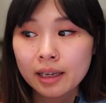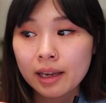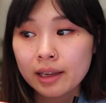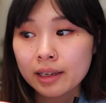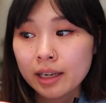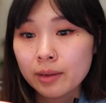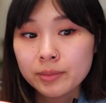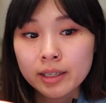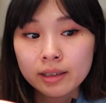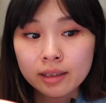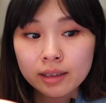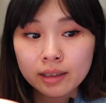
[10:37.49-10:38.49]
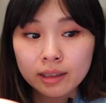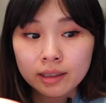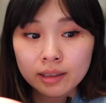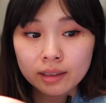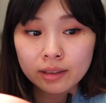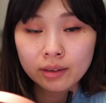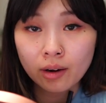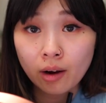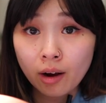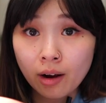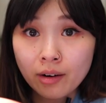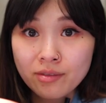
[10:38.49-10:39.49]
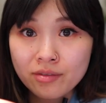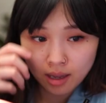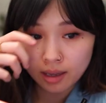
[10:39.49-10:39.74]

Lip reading: I kept taking it off.